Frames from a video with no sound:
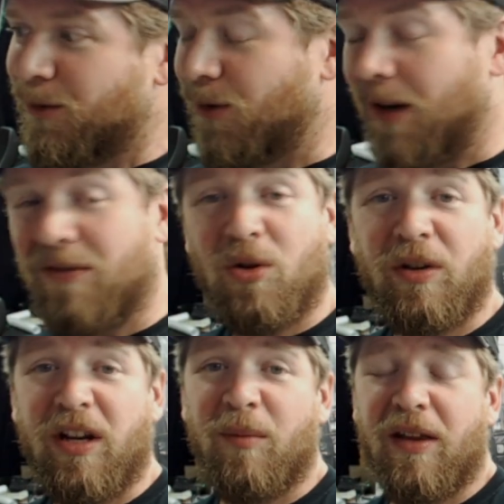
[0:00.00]
Ooh, I haven't
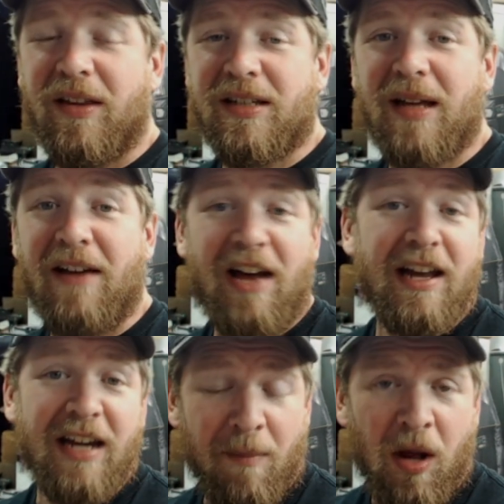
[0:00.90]
told anybody this. I
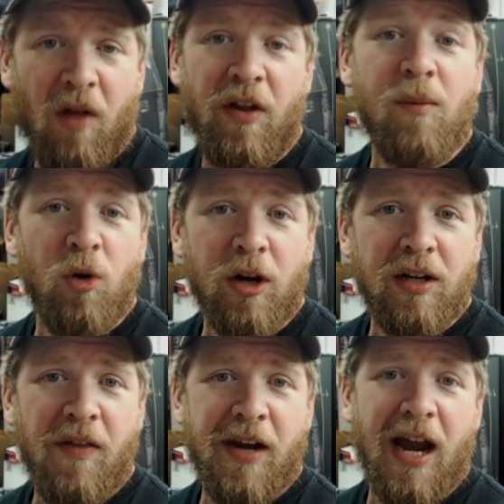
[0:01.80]
got an M L that I'm
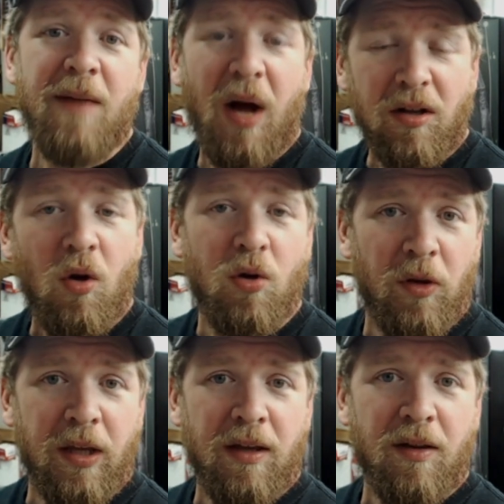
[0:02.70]
working on that I had bought
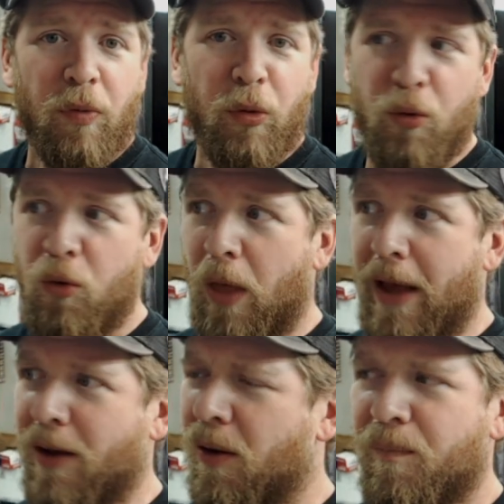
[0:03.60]
locally through
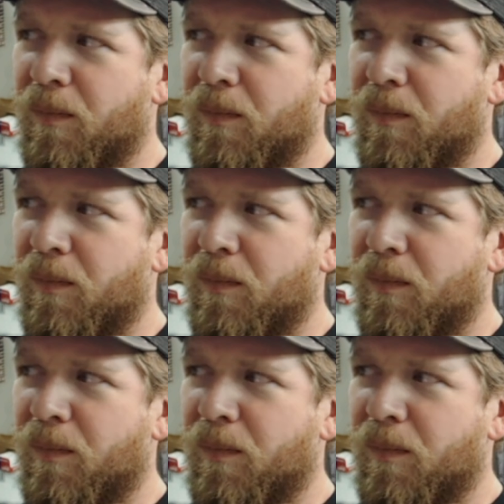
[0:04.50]
like